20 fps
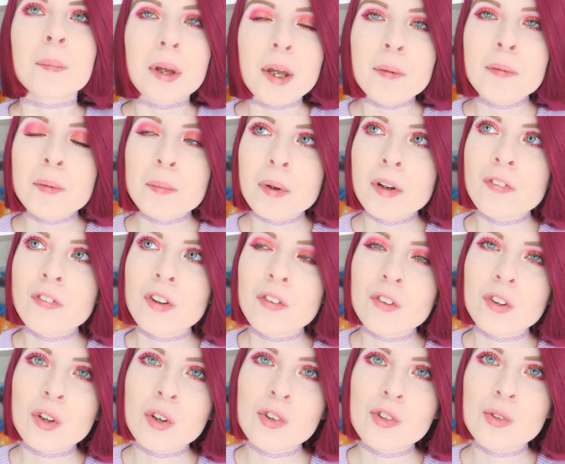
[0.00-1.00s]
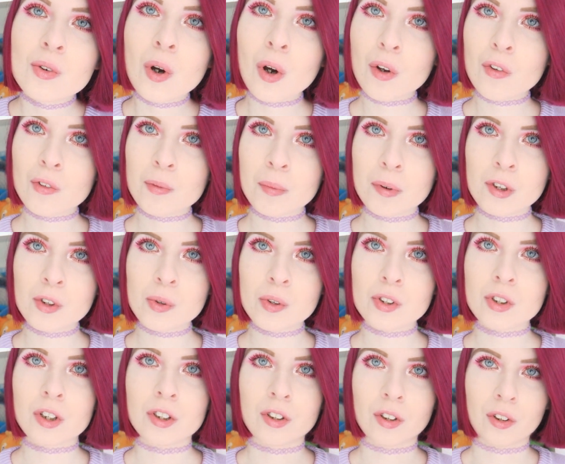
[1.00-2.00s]
maybe my favourite console over my
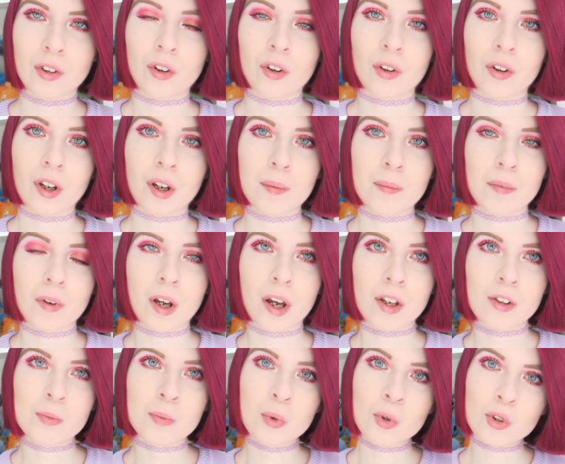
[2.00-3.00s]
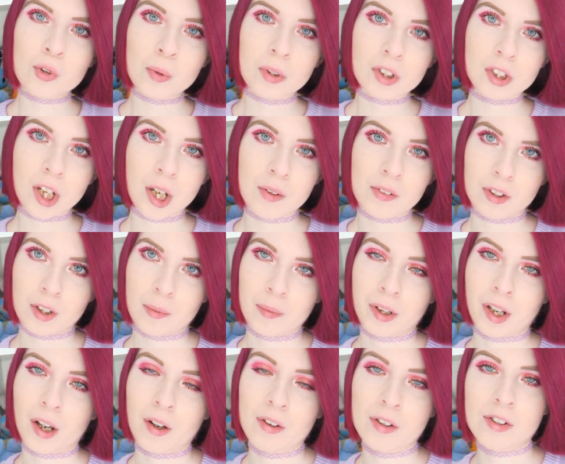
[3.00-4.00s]
Switch, I don't know. As more Switch games are
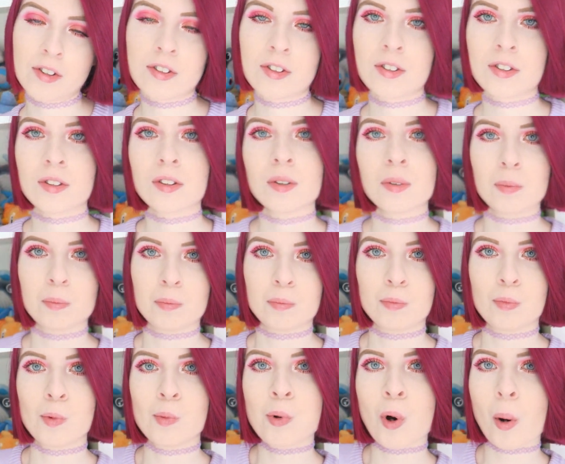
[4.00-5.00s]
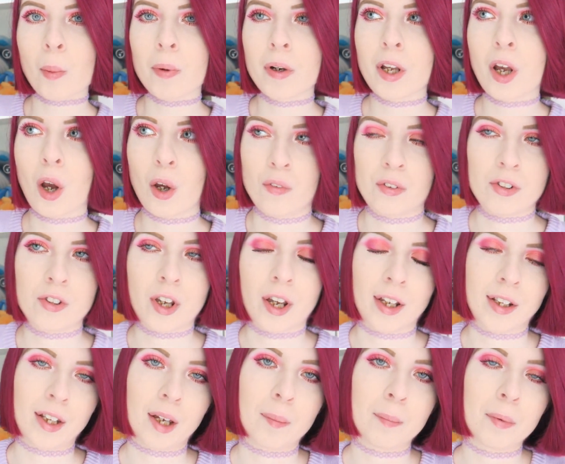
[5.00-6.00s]
coming out, will probably
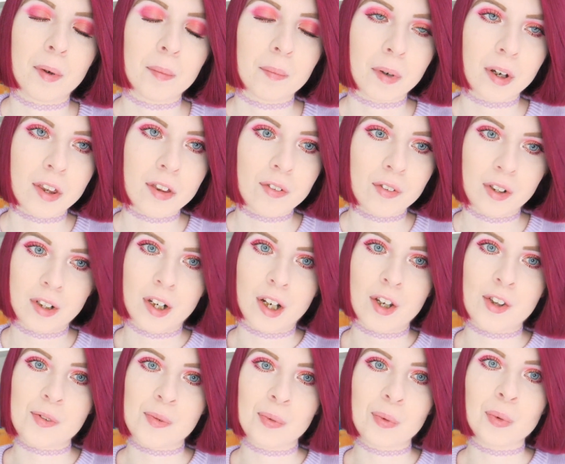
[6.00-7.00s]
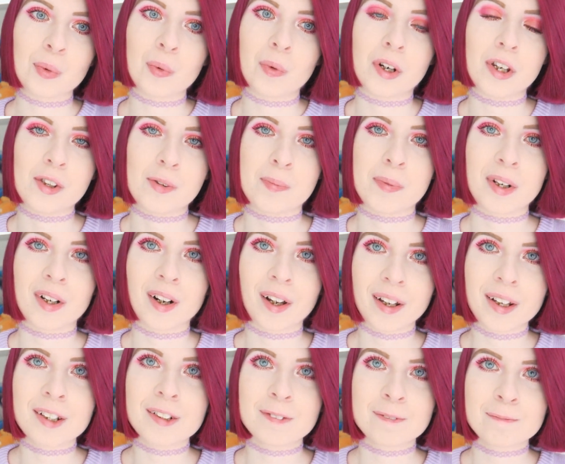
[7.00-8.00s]
overtake that, but my 3DS will always be
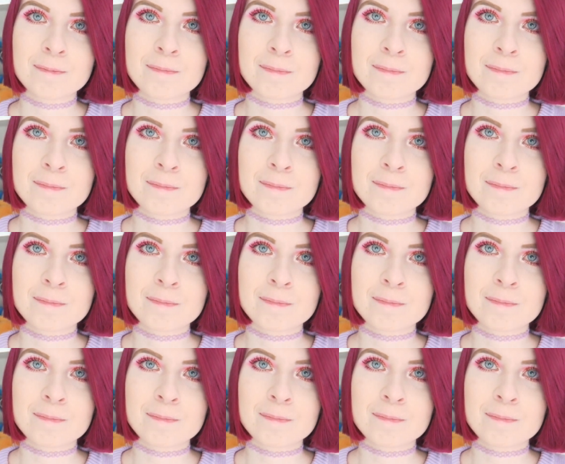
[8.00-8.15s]
like